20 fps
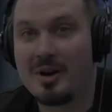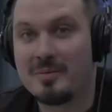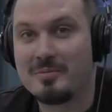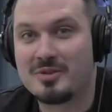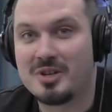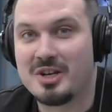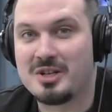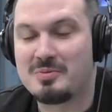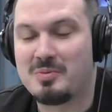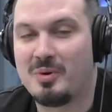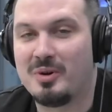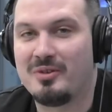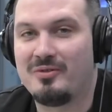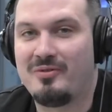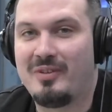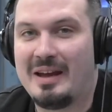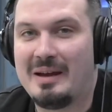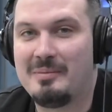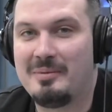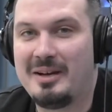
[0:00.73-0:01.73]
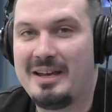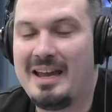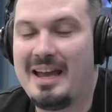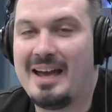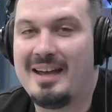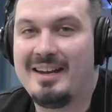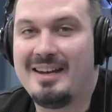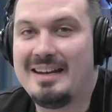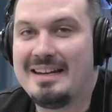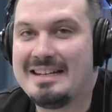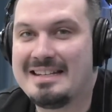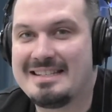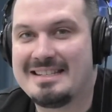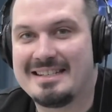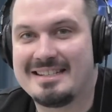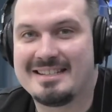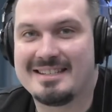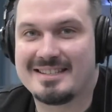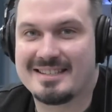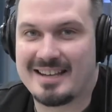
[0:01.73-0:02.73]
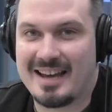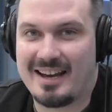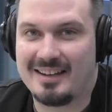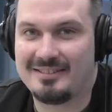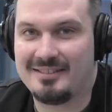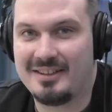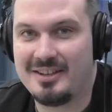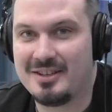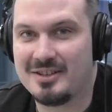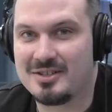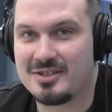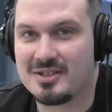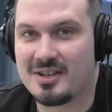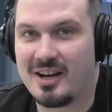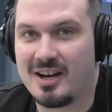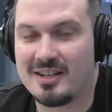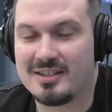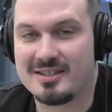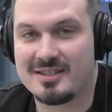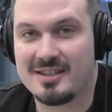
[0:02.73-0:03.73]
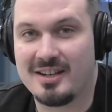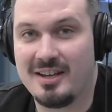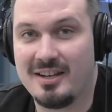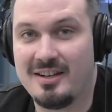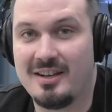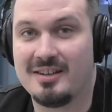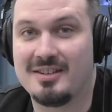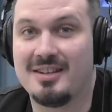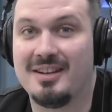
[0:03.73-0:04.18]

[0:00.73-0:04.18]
ChangePoint family, and it is exactly as Scott said.